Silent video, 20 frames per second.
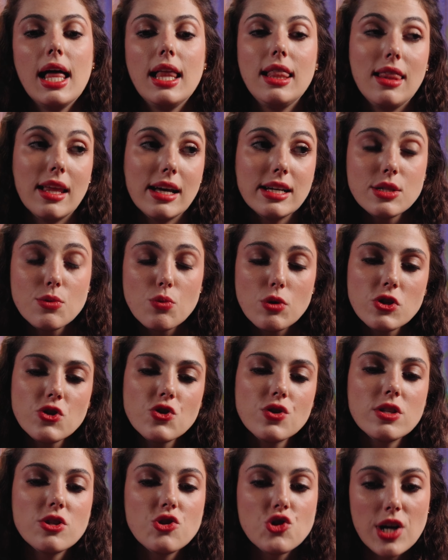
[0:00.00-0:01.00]
Let's
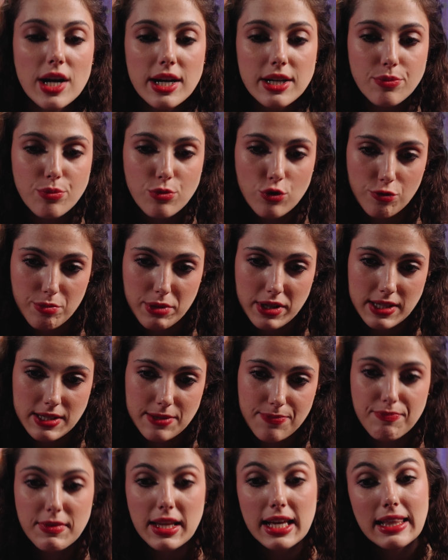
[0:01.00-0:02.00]
watch the chart
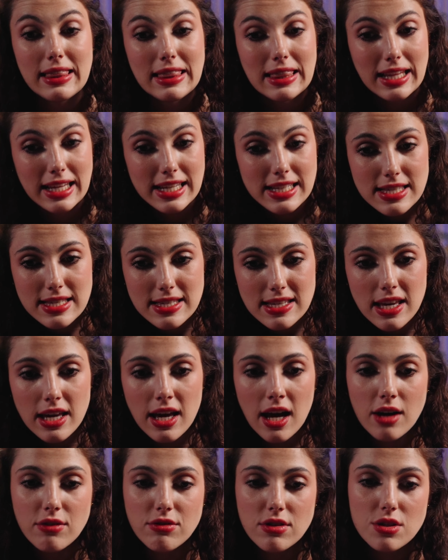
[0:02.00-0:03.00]
movement. Let's see
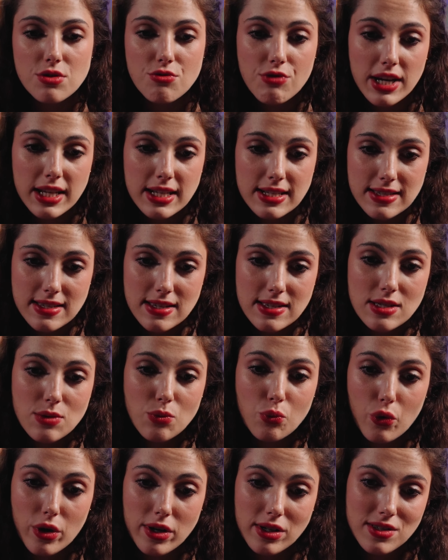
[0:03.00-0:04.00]
how the trading
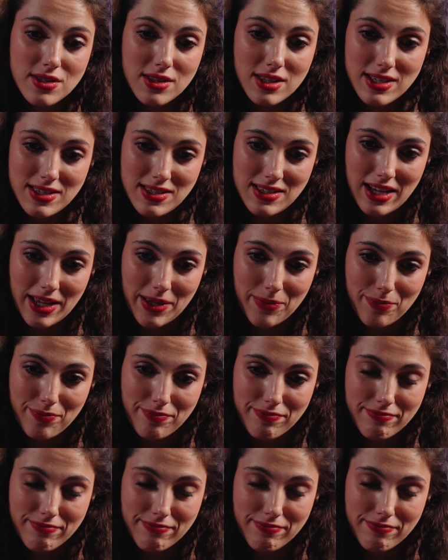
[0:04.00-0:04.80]
system works this time.